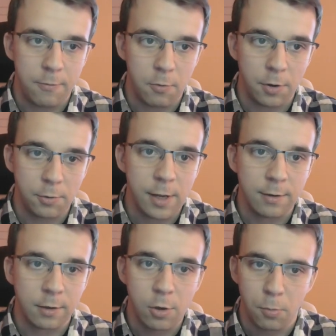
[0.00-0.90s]
If you want to get
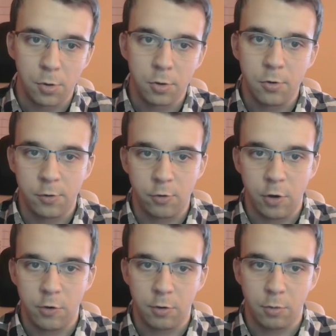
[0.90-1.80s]
the cube root, you just
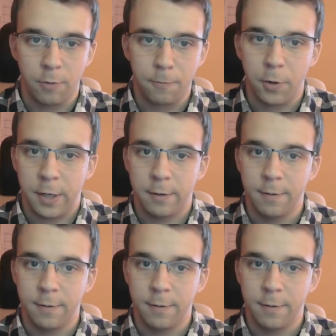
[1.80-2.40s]
change this to a 3,